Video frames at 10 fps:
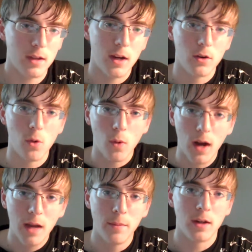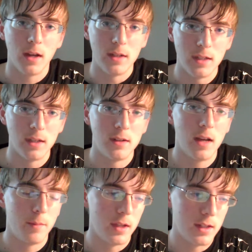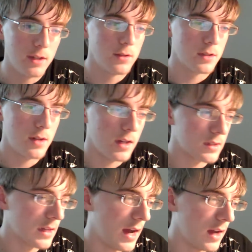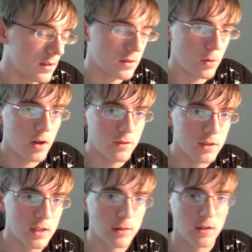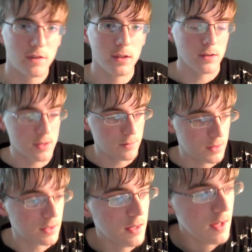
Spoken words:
I don't know why, but I did. I mean, he was a nice guy, so obviously I'm gonna feel something.